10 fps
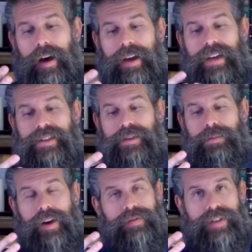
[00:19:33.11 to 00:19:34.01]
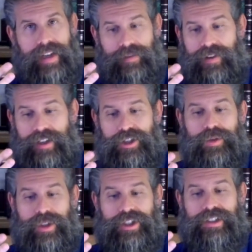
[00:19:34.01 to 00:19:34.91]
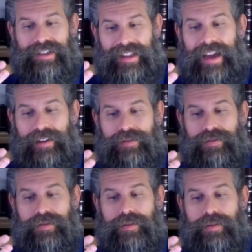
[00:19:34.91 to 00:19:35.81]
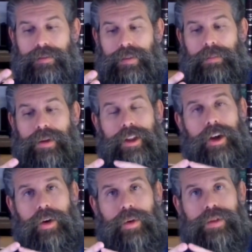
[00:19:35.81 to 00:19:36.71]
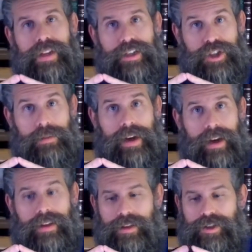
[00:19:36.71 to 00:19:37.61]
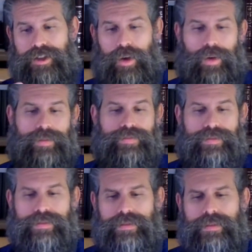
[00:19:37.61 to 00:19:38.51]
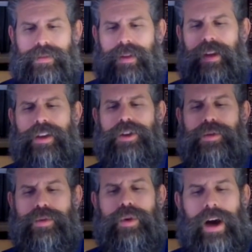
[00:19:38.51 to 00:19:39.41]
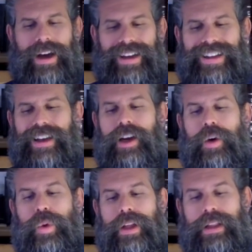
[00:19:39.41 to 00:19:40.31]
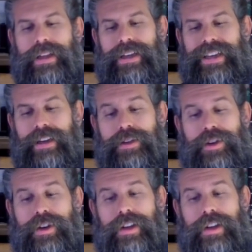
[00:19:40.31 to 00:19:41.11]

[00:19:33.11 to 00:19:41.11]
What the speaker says: It is above the nefesh, which is life, but below the neshama, the soul. Your ruach will either